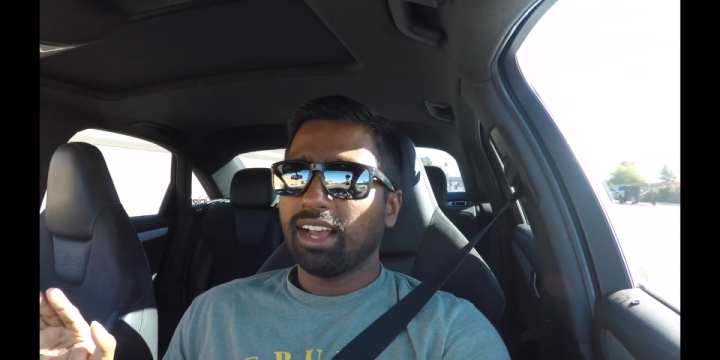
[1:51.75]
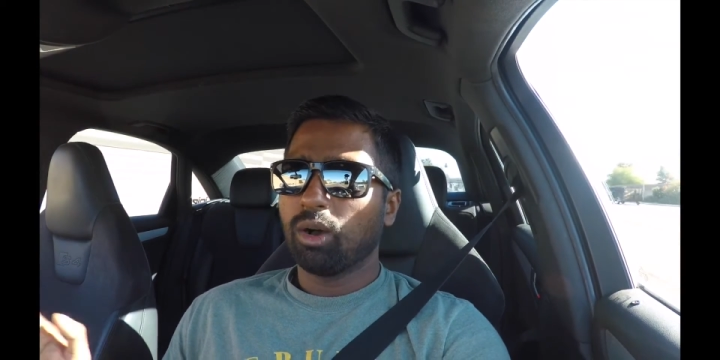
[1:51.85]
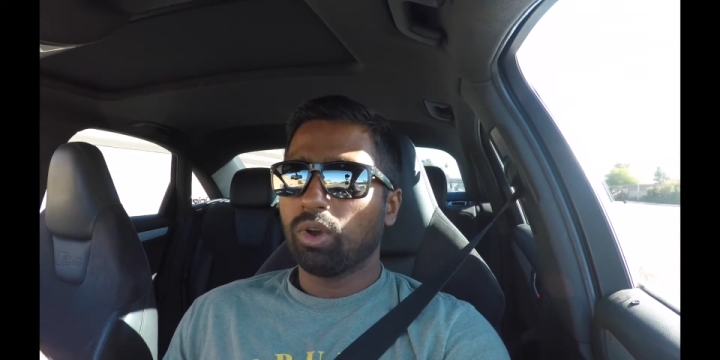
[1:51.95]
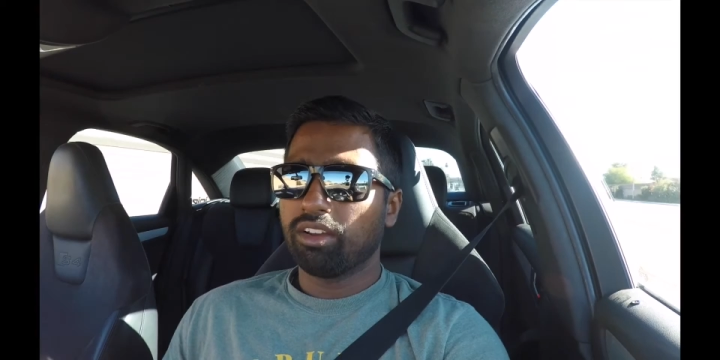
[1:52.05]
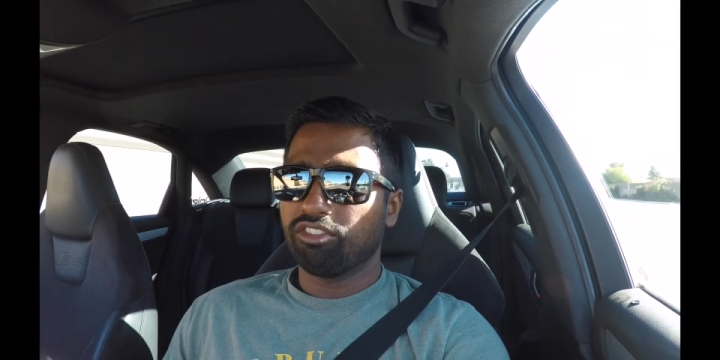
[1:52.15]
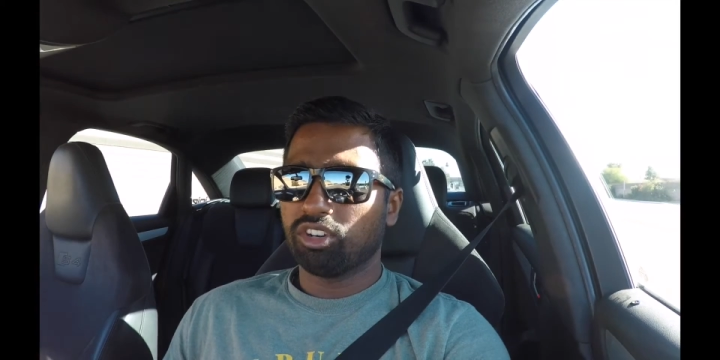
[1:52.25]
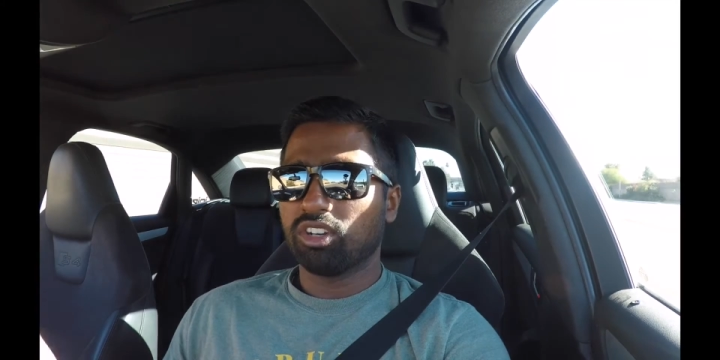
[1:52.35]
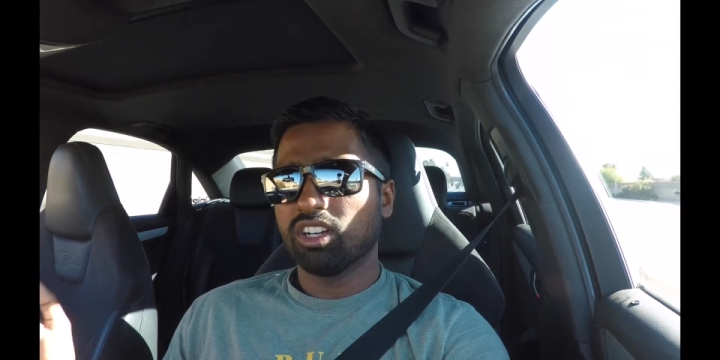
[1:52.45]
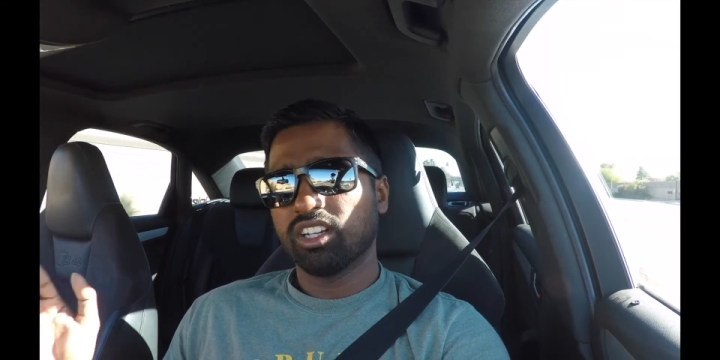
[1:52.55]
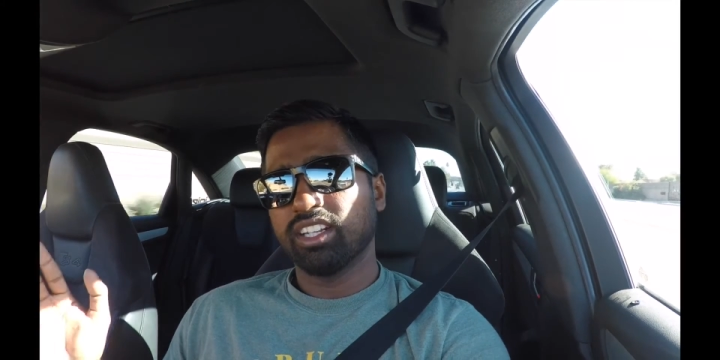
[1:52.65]

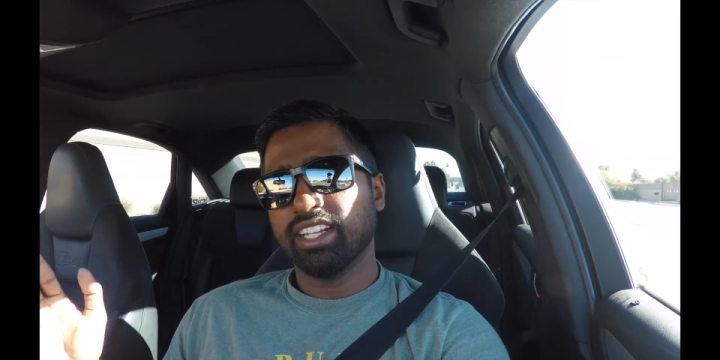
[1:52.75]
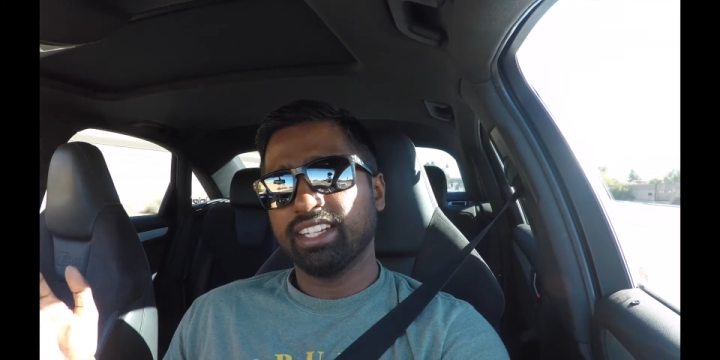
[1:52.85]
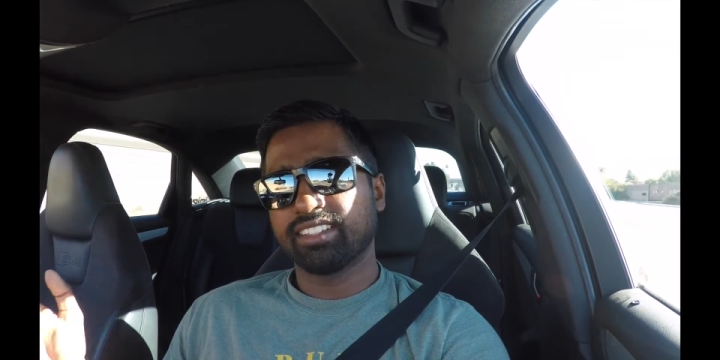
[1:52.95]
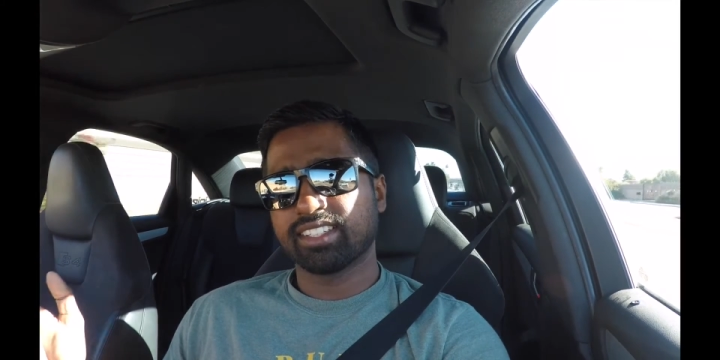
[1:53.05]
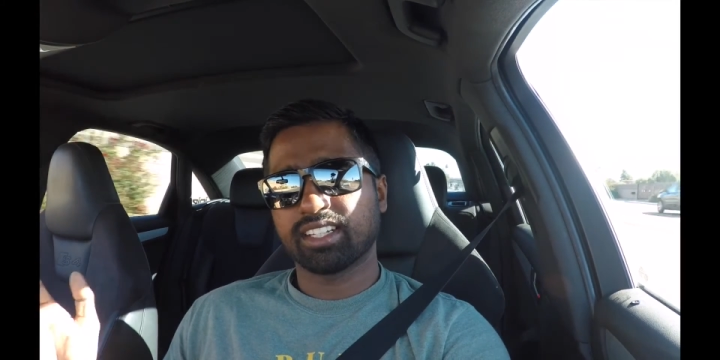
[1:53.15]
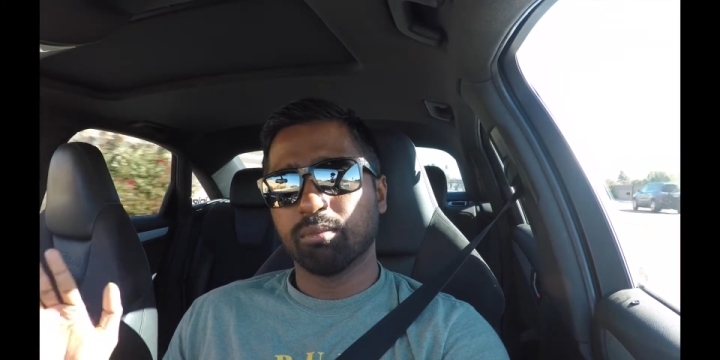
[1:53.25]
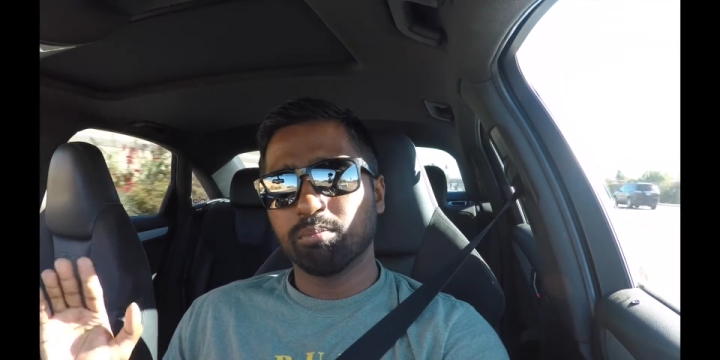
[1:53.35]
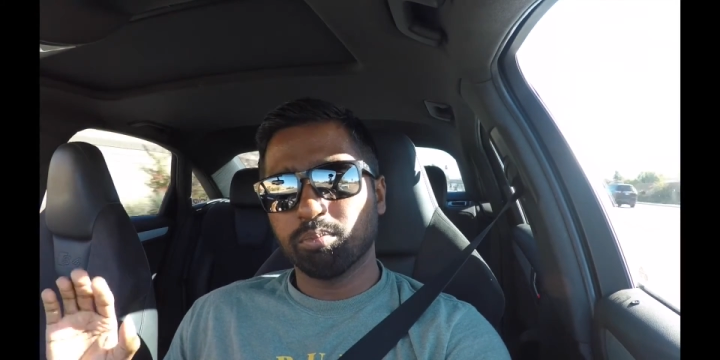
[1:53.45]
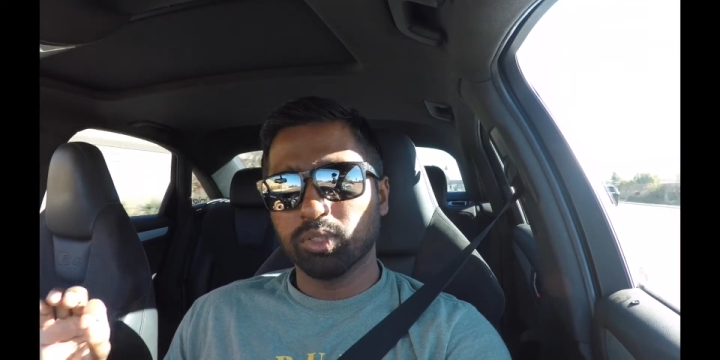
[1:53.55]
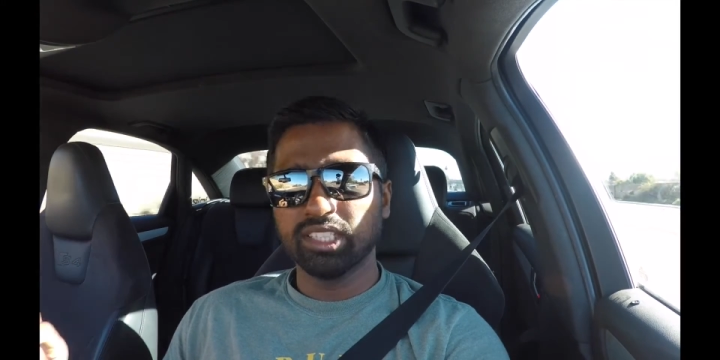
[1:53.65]
However, it's
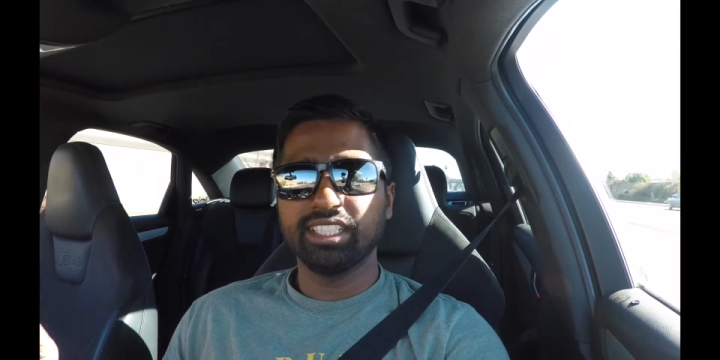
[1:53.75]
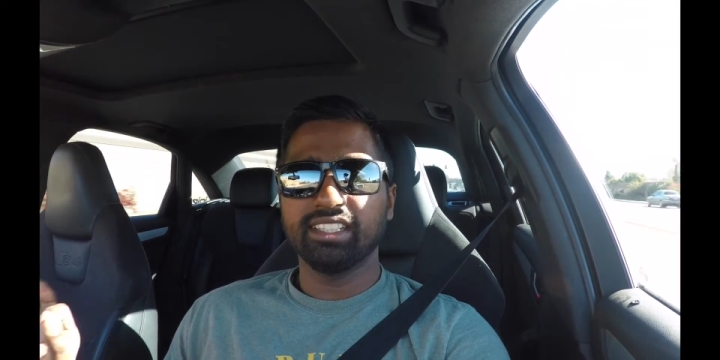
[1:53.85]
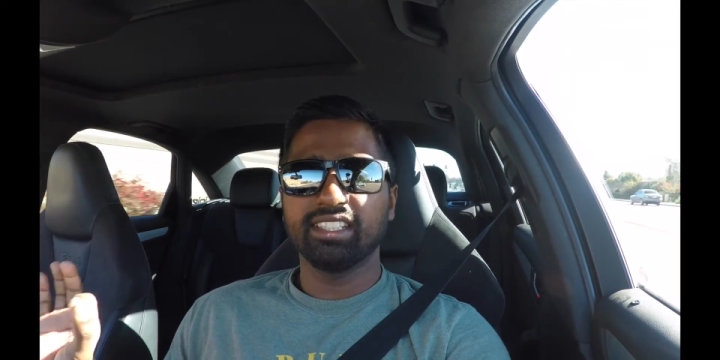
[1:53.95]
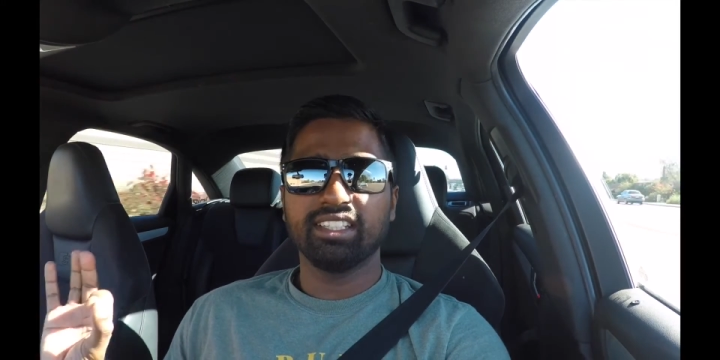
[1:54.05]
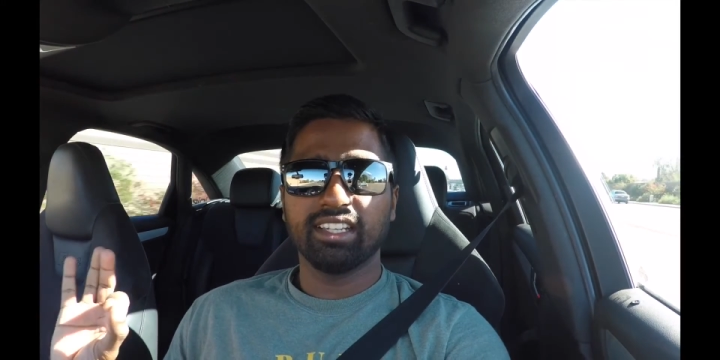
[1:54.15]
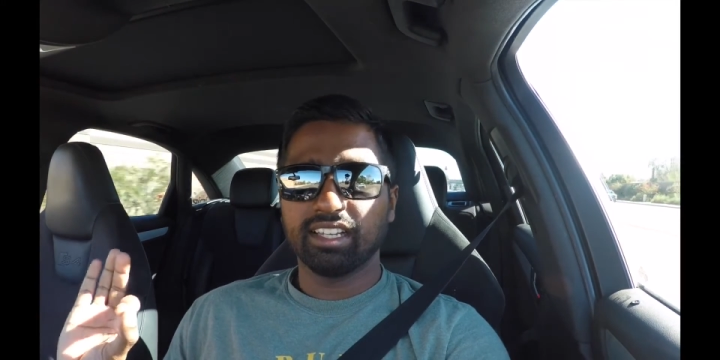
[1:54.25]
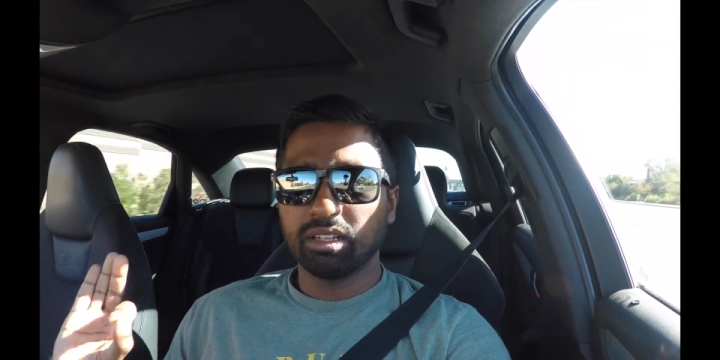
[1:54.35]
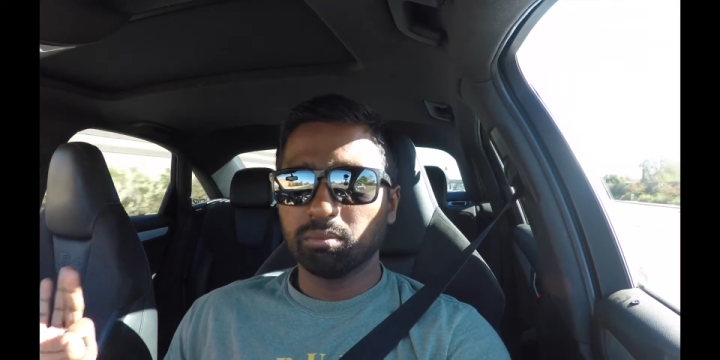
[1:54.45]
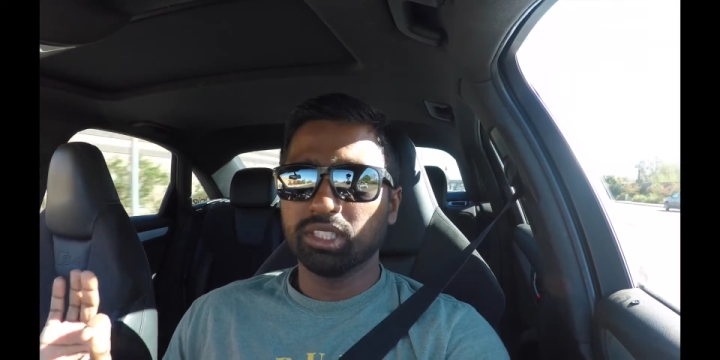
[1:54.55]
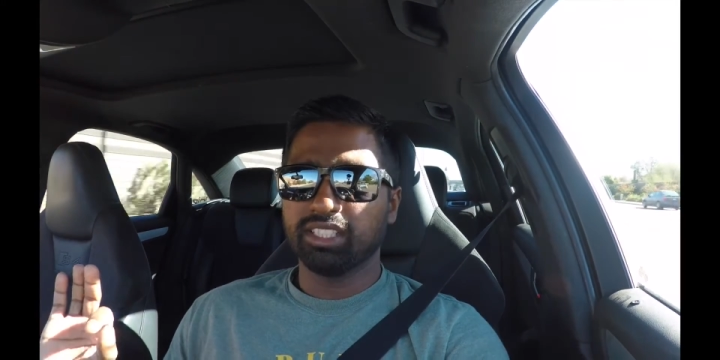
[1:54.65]
completely
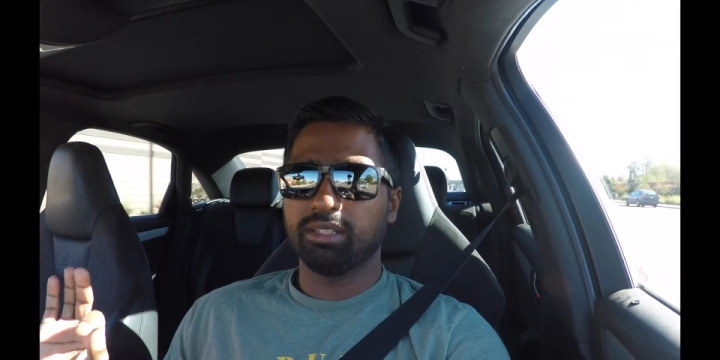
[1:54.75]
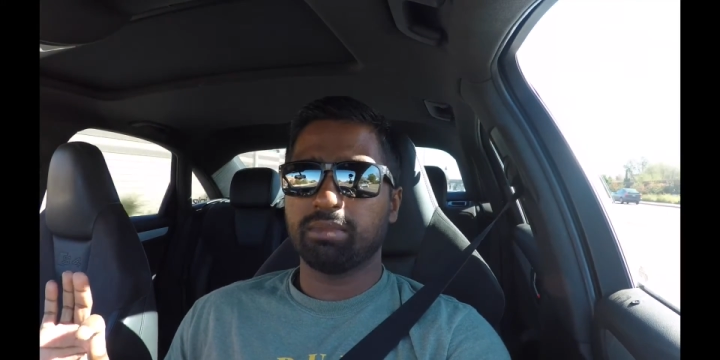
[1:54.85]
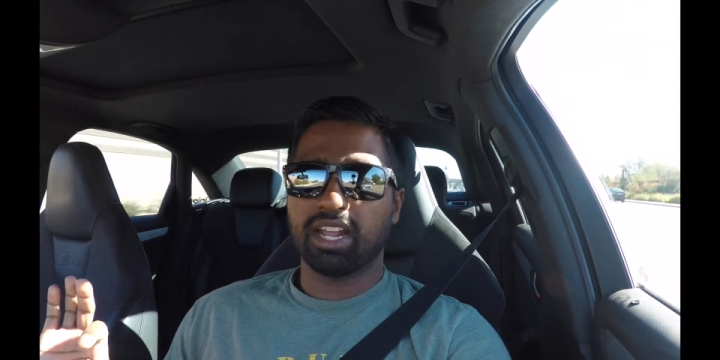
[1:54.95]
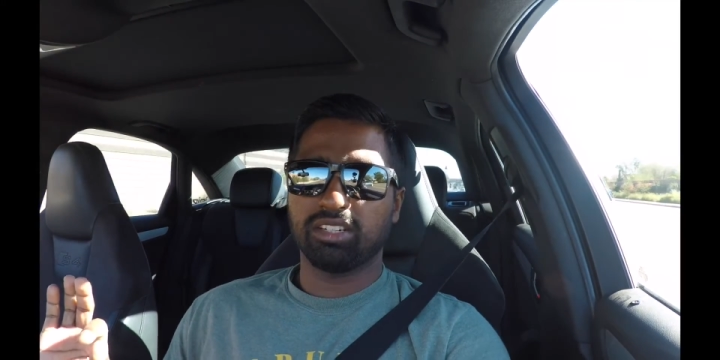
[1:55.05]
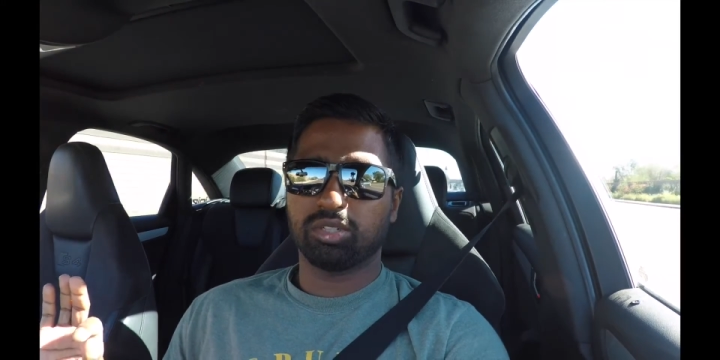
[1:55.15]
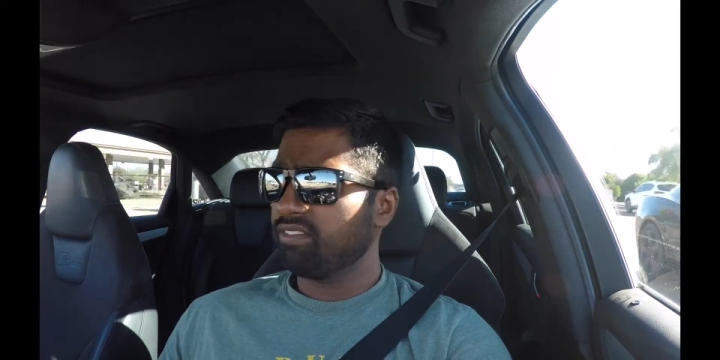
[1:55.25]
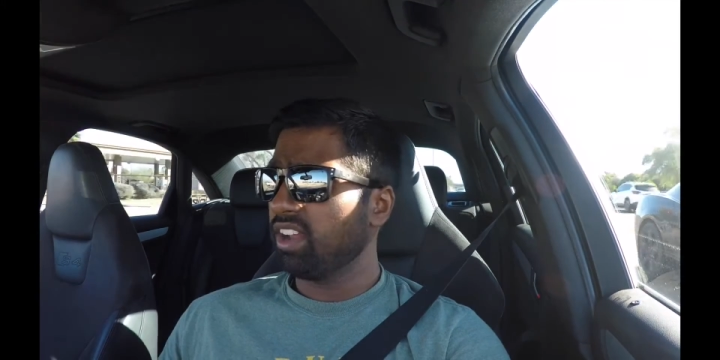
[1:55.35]
manageable.